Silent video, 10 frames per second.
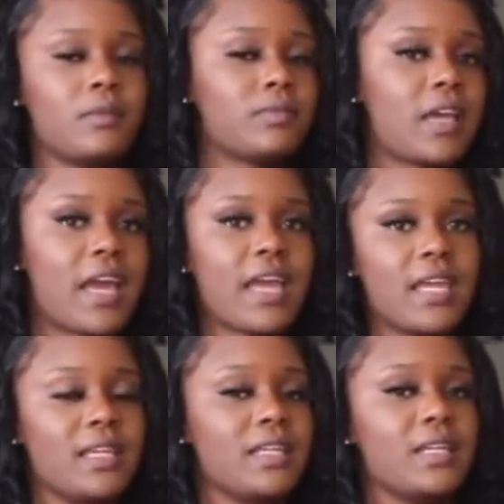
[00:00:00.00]

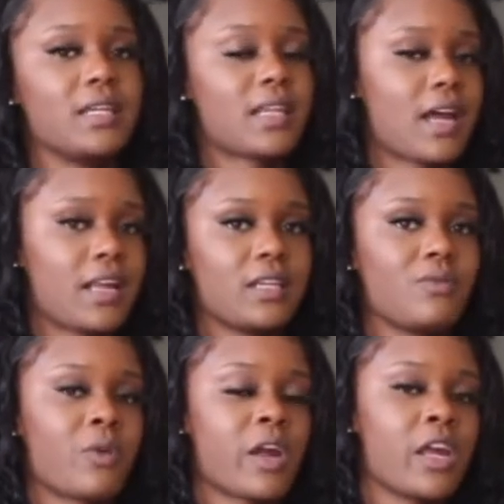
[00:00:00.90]
80 to 90
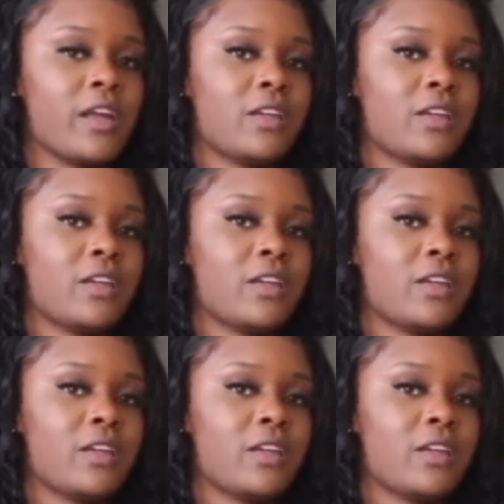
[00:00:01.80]
range.